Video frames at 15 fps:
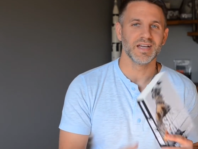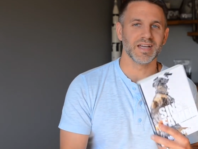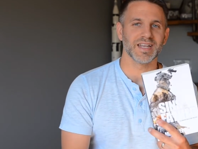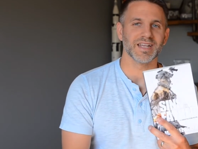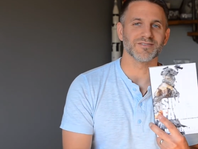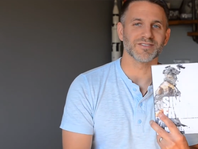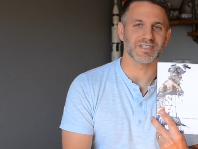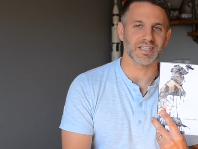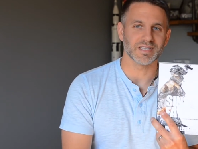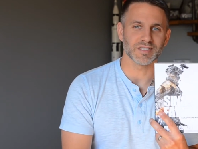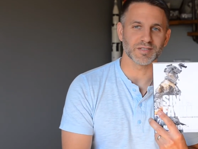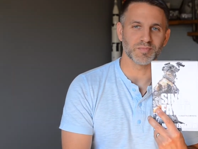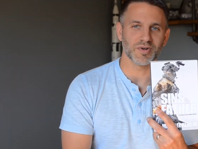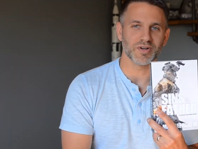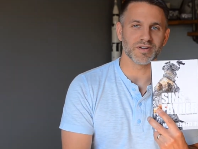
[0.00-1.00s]
and have seen this
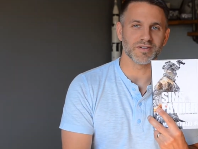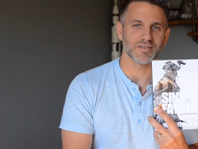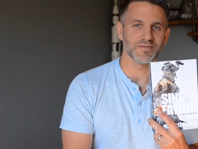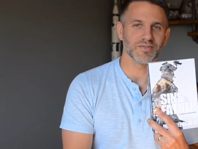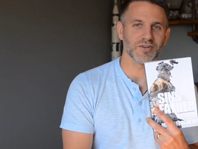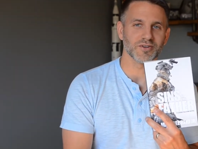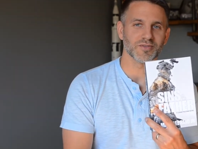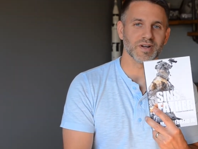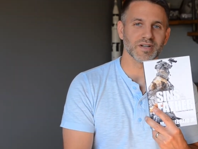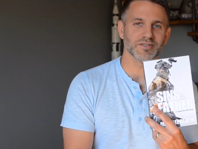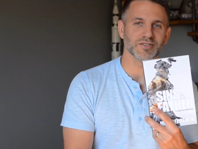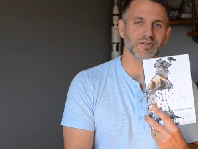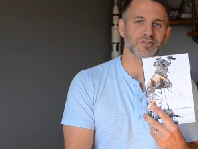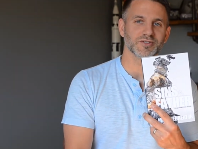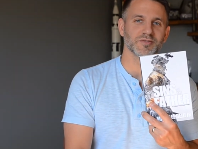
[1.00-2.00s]
book floating around
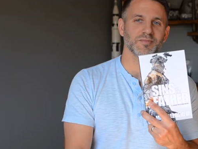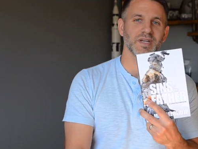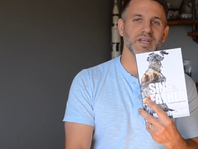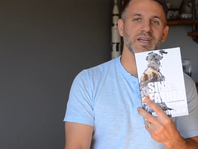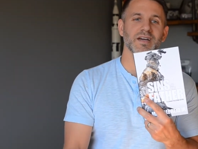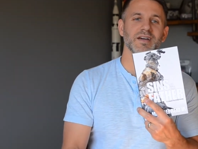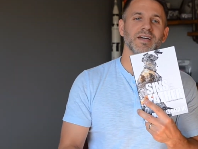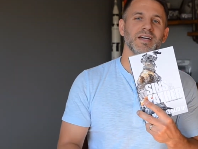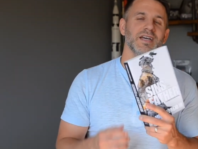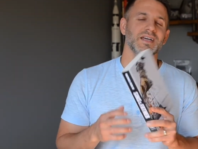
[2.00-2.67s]
social media.